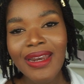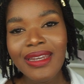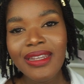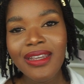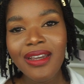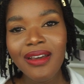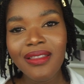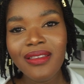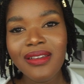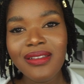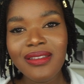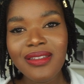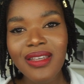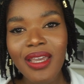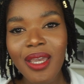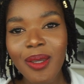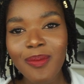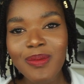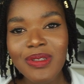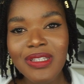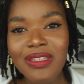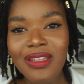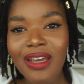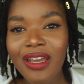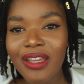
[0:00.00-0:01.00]
any other
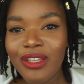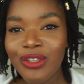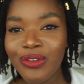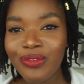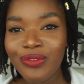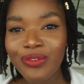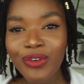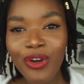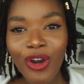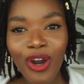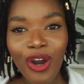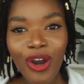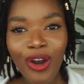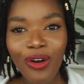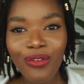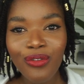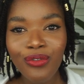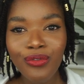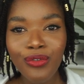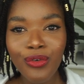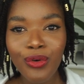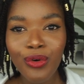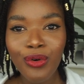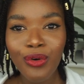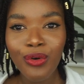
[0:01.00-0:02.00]
tips that you've got
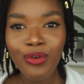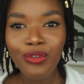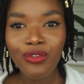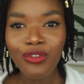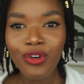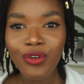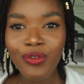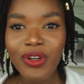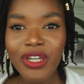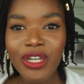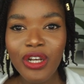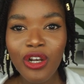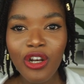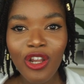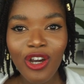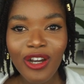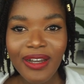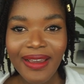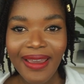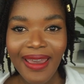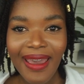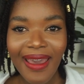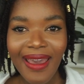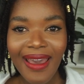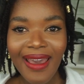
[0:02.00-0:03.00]
for growing
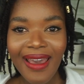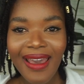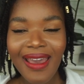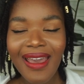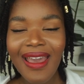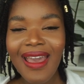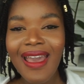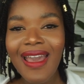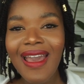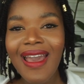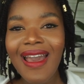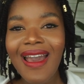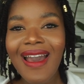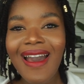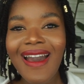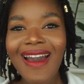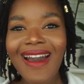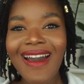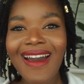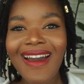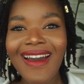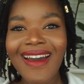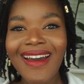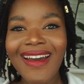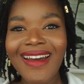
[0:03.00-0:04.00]
long hair,
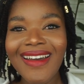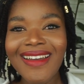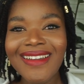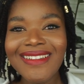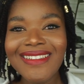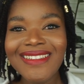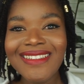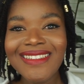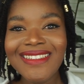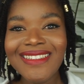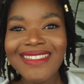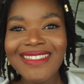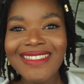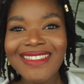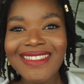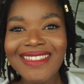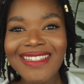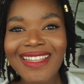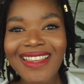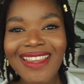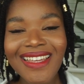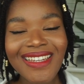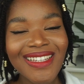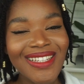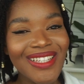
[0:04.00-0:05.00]
and
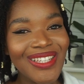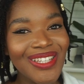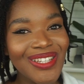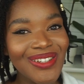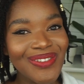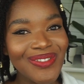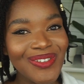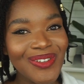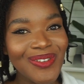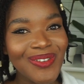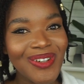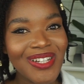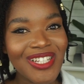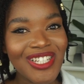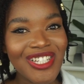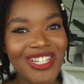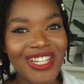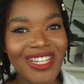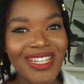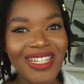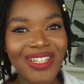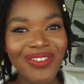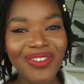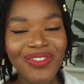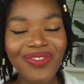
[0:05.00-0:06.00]
thank you for
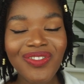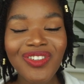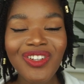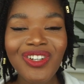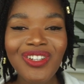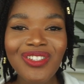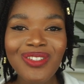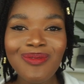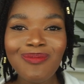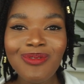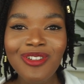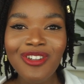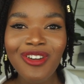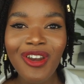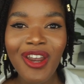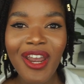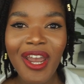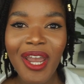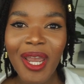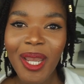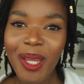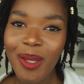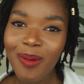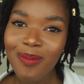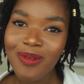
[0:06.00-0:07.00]
watching. If you've not
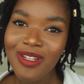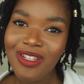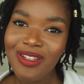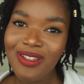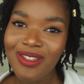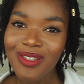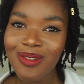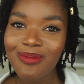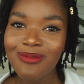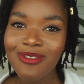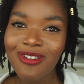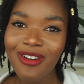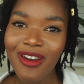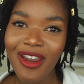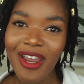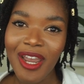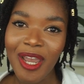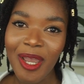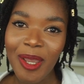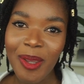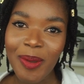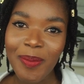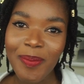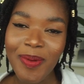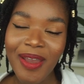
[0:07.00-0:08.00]
subscribed,
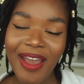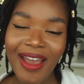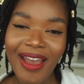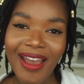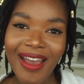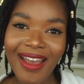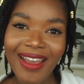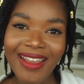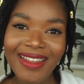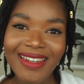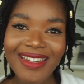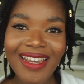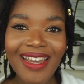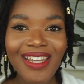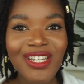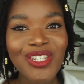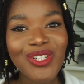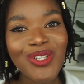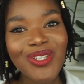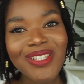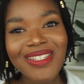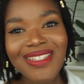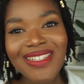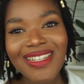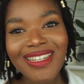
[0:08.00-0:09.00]
subscribe, and I
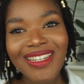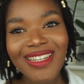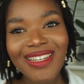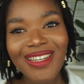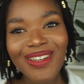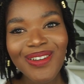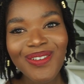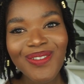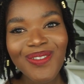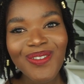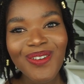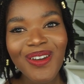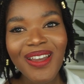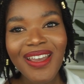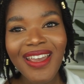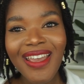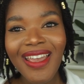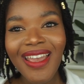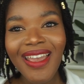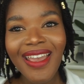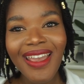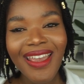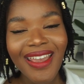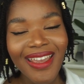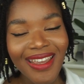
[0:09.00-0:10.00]
shall see you
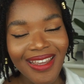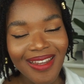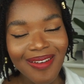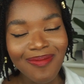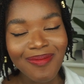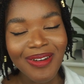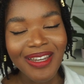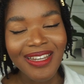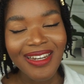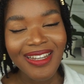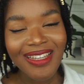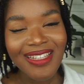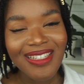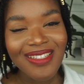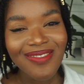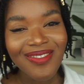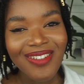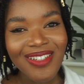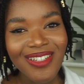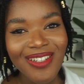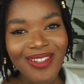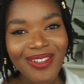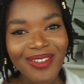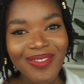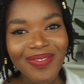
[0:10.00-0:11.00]
in my next
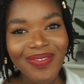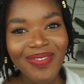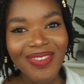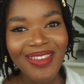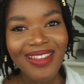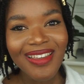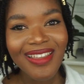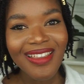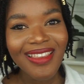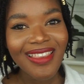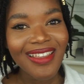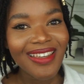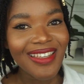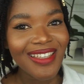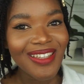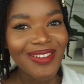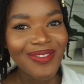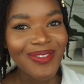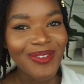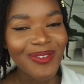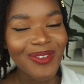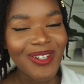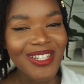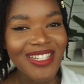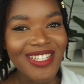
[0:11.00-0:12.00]
video. Thank you
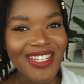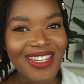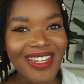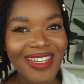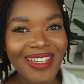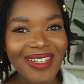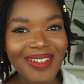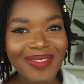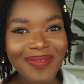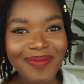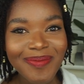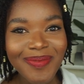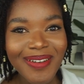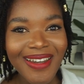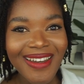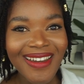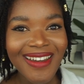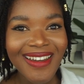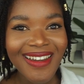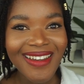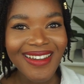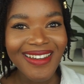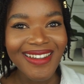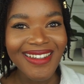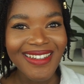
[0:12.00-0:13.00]
for watching.
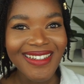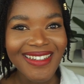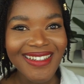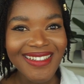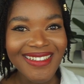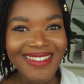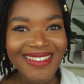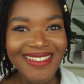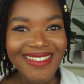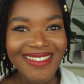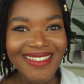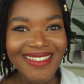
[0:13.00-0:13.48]
Bye.